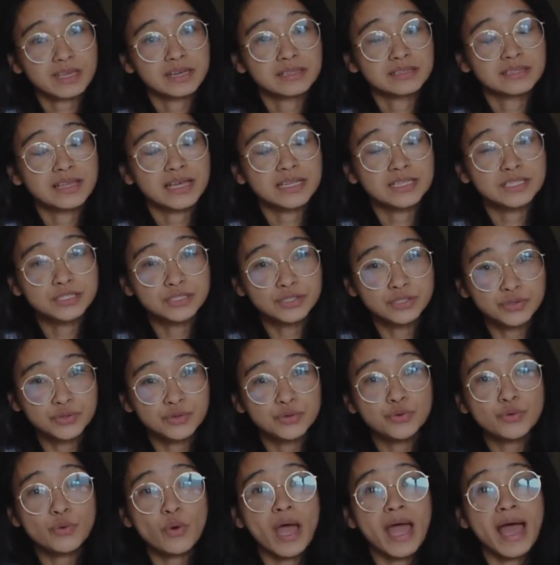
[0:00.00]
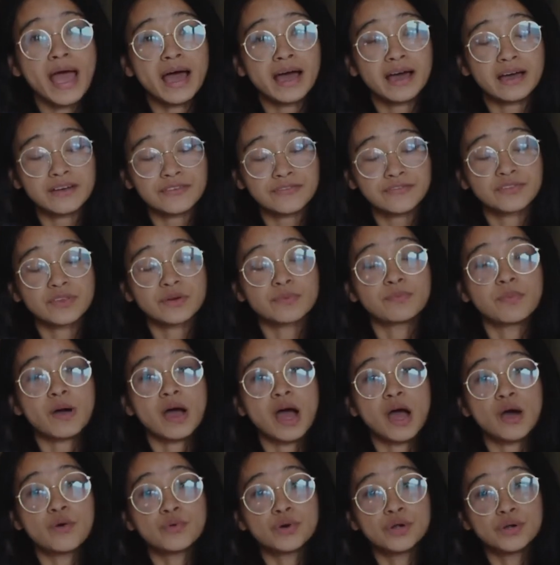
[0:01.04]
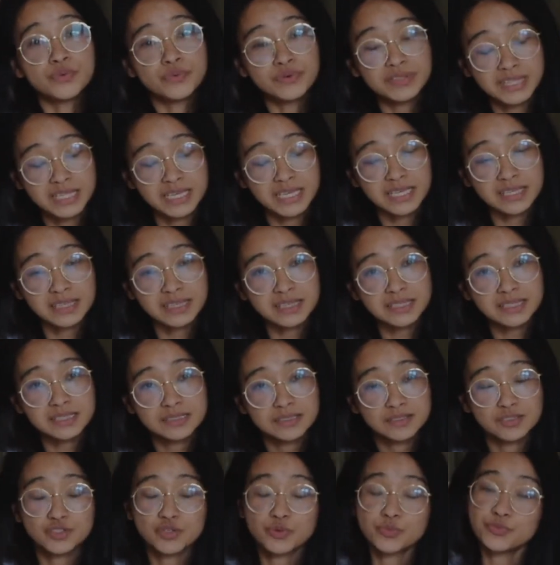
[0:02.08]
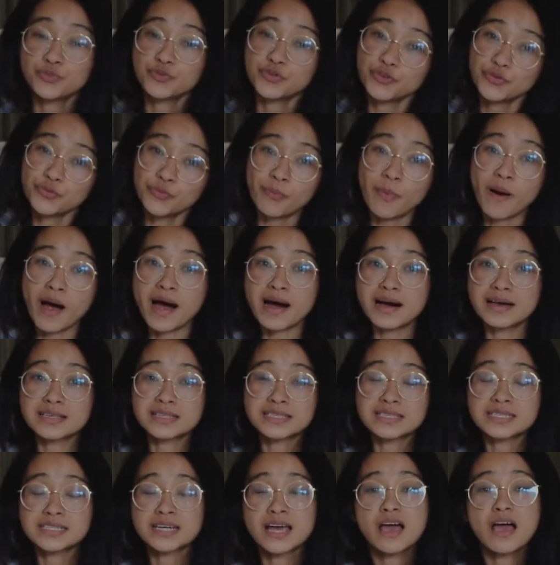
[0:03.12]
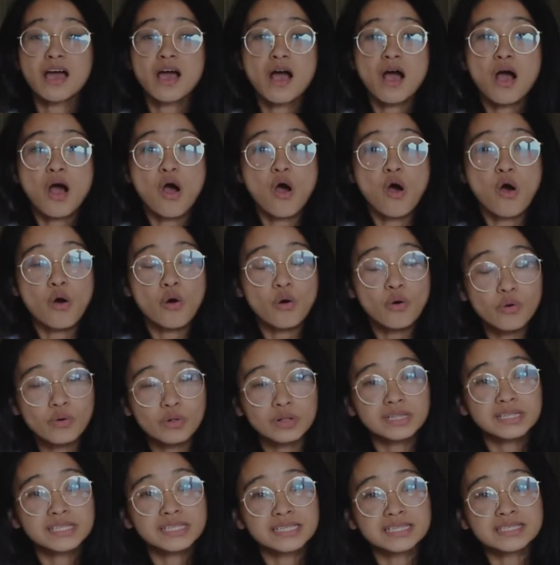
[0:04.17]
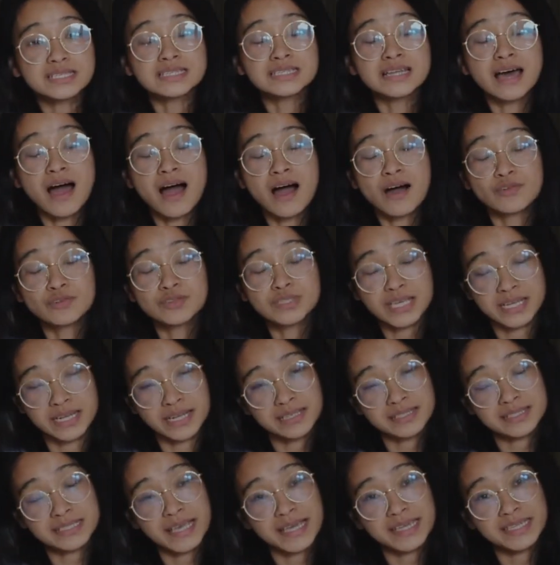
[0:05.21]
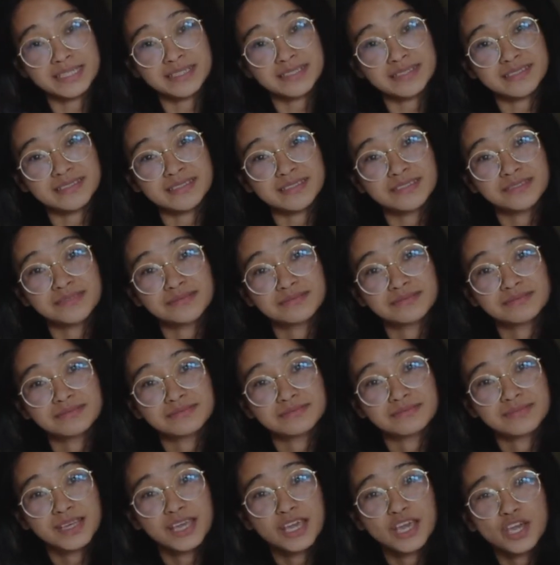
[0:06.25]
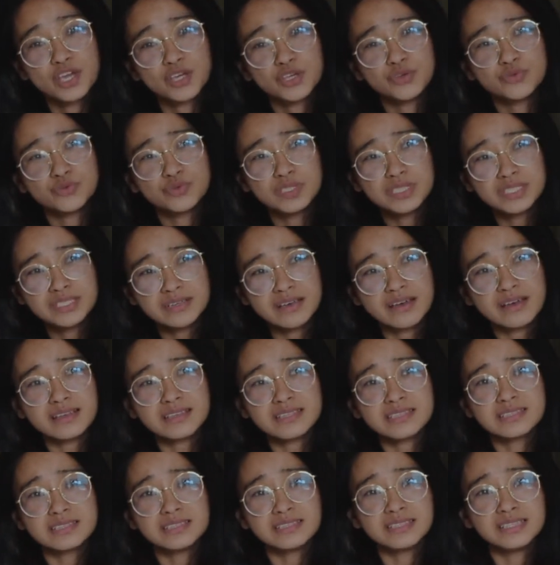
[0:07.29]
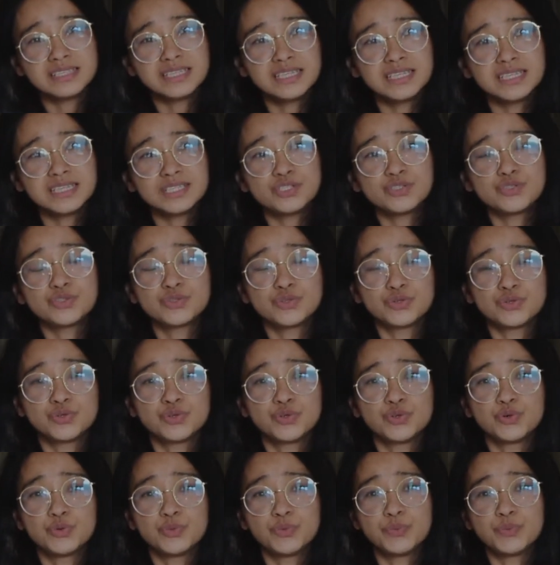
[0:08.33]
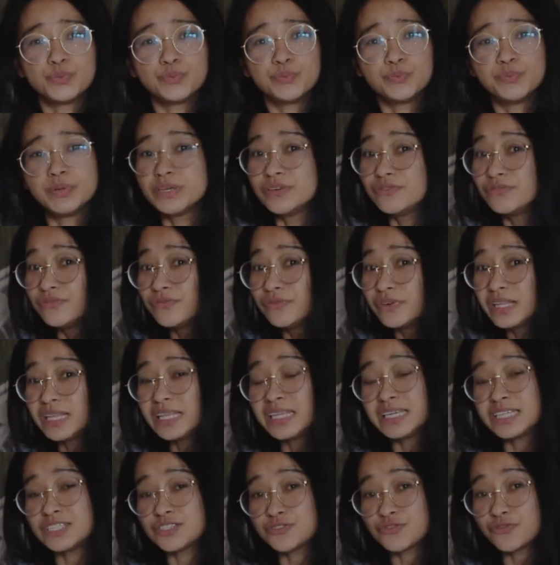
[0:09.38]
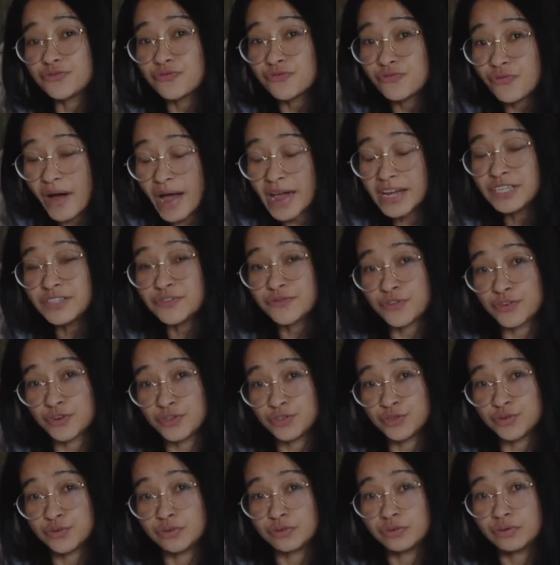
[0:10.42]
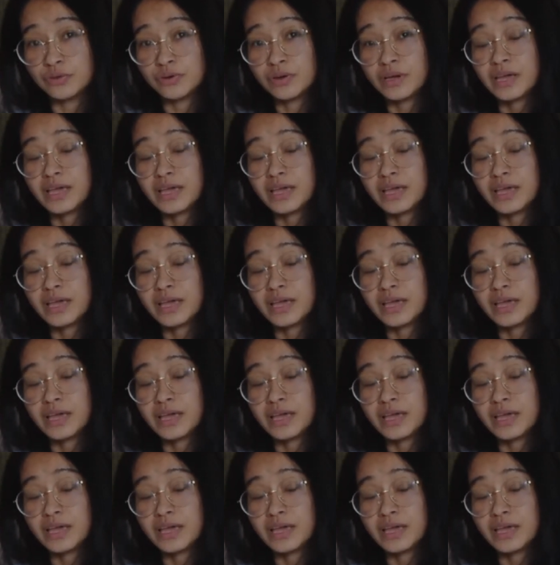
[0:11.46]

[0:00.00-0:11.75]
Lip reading: that you have the power within to move past all these doubts and anxieties. You just need to be willing to fight for you